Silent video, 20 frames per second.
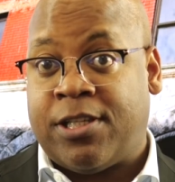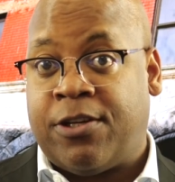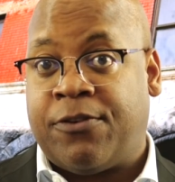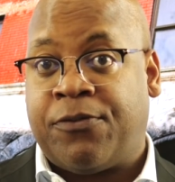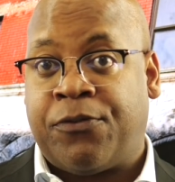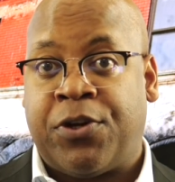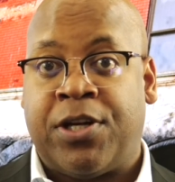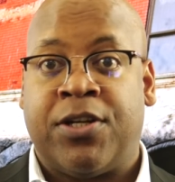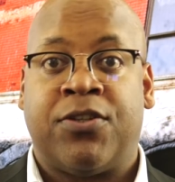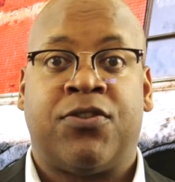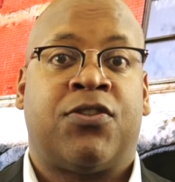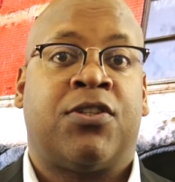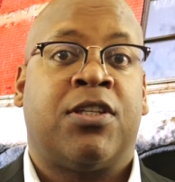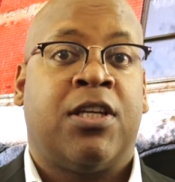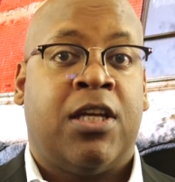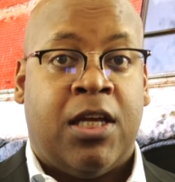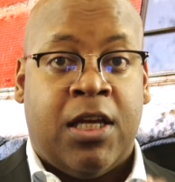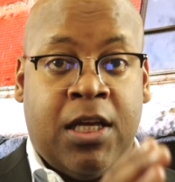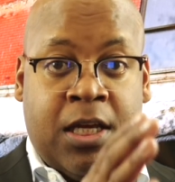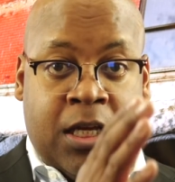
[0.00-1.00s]
difference.
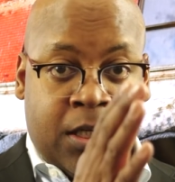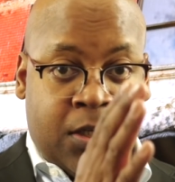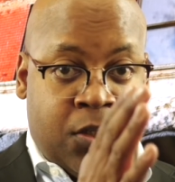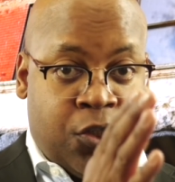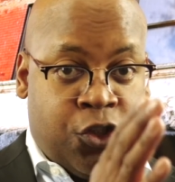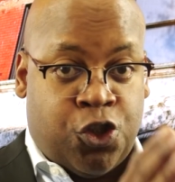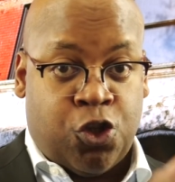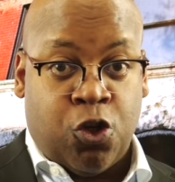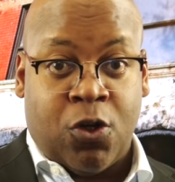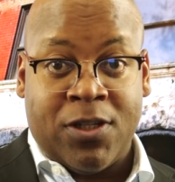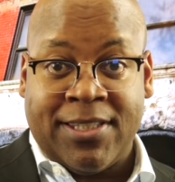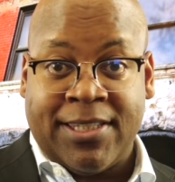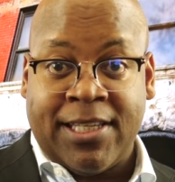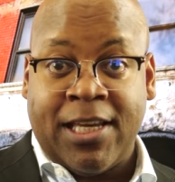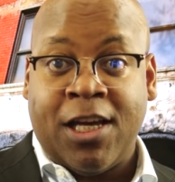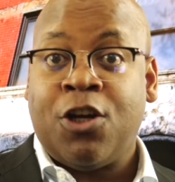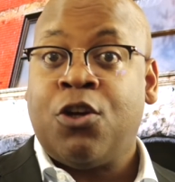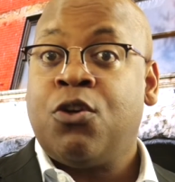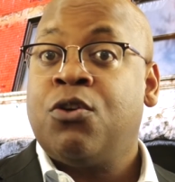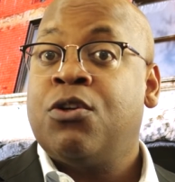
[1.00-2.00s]
Short
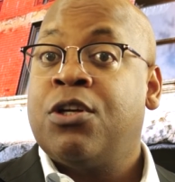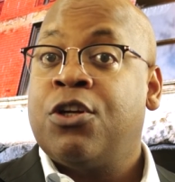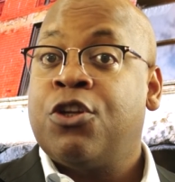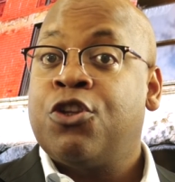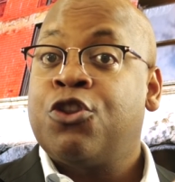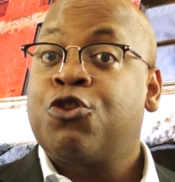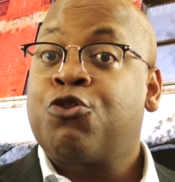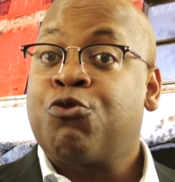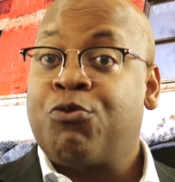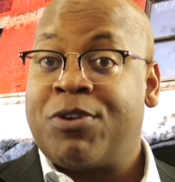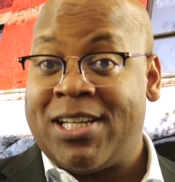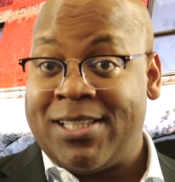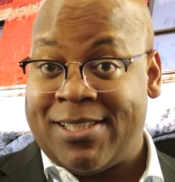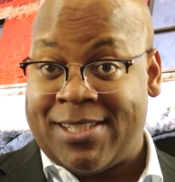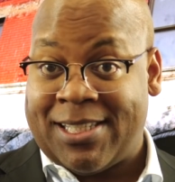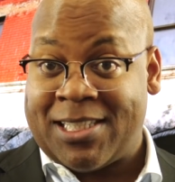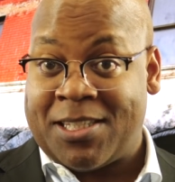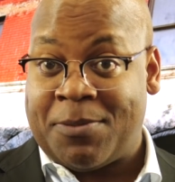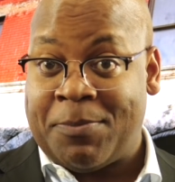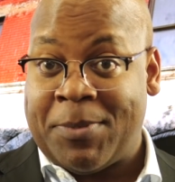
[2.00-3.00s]
sale, 3 to
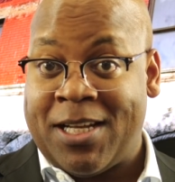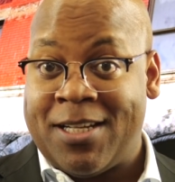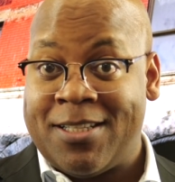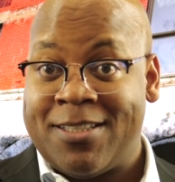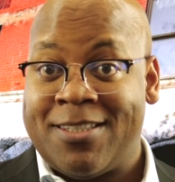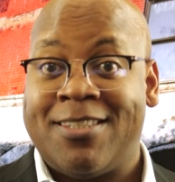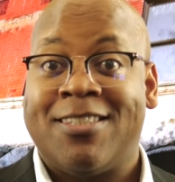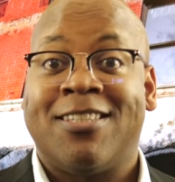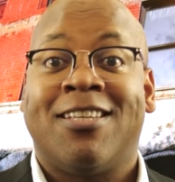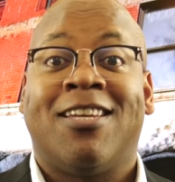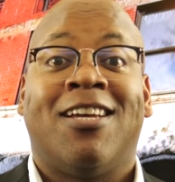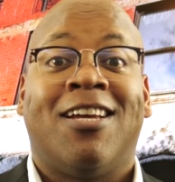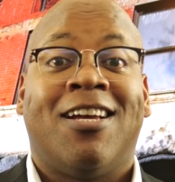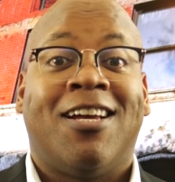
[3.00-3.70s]
6 months.